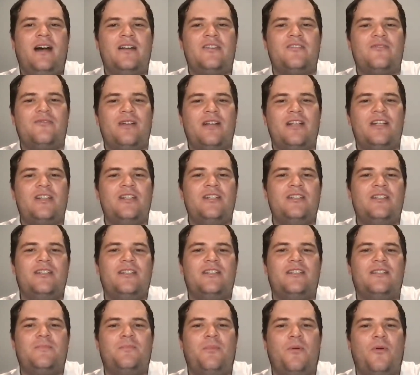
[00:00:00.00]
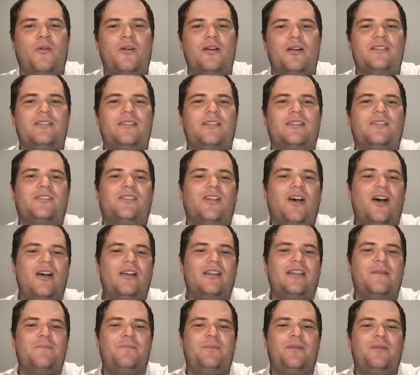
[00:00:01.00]
traditions in sports, the song
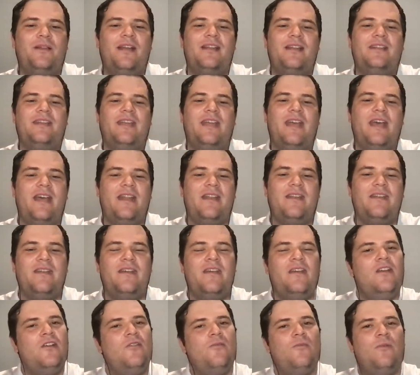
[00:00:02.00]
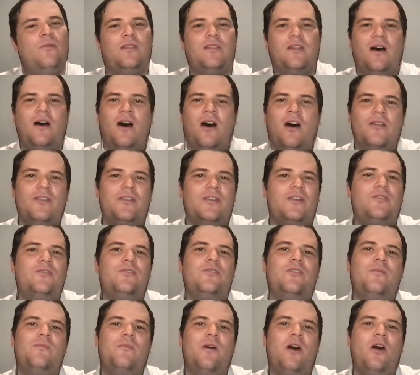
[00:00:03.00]
they play at the end with all the
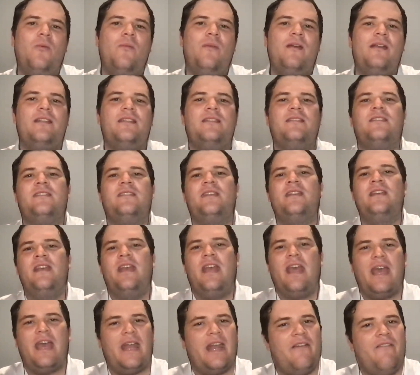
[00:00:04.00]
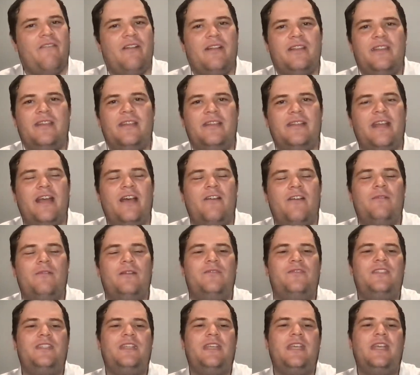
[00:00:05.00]
cool moments and everything that
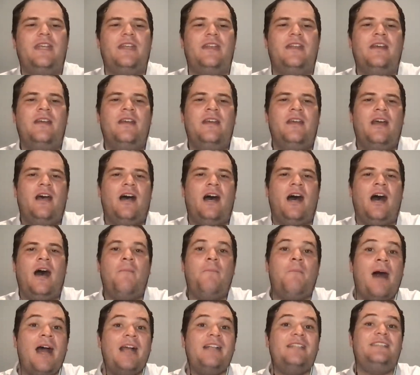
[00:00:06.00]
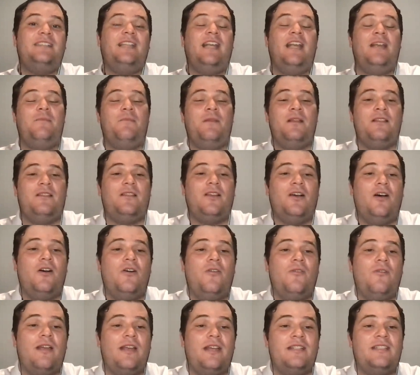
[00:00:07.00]
we've seen. My statement,
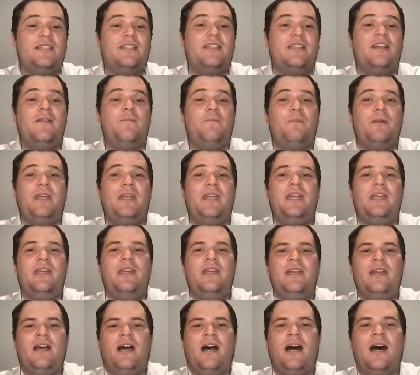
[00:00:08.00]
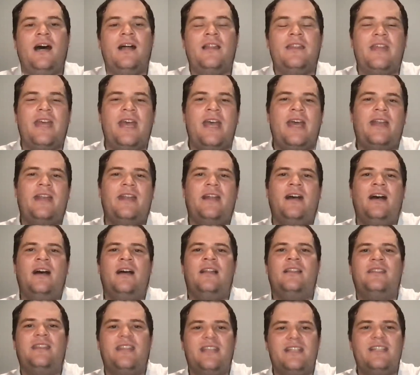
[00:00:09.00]
though, is going to be that
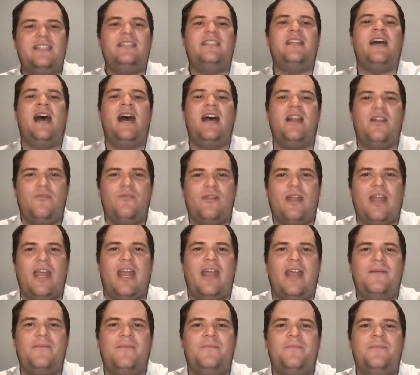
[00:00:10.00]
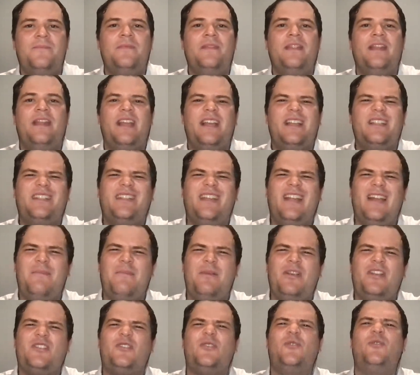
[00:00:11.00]
this title game is going to
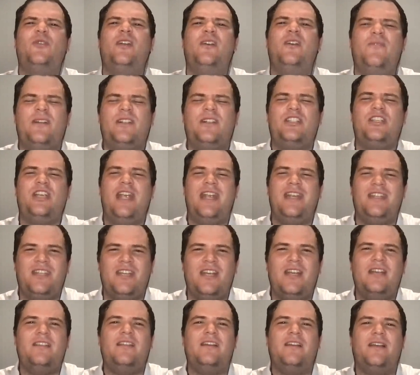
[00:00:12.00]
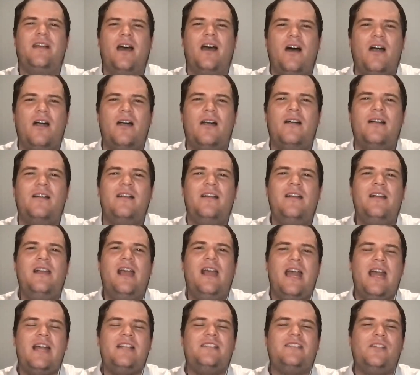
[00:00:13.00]
be sort of a changing of the guard
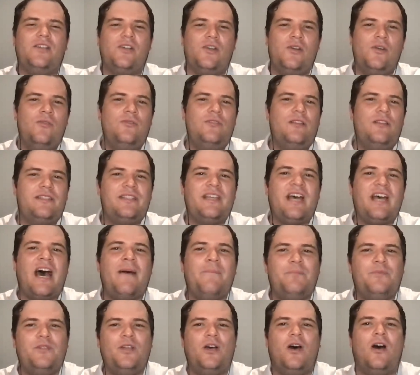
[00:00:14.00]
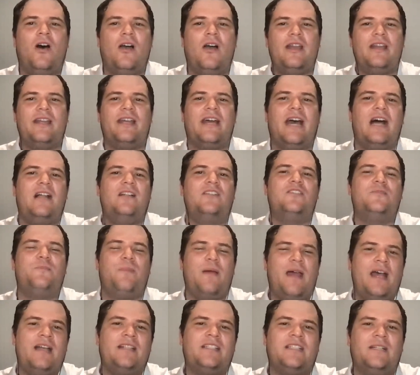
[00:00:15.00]
as to who the top dog in college
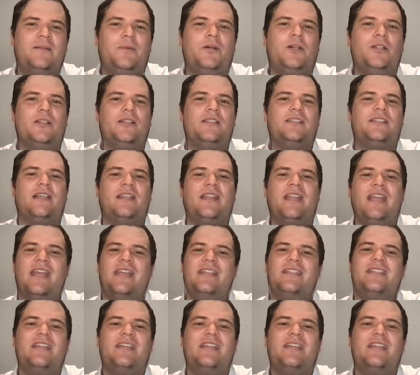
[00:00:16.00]
basketball is. I think it's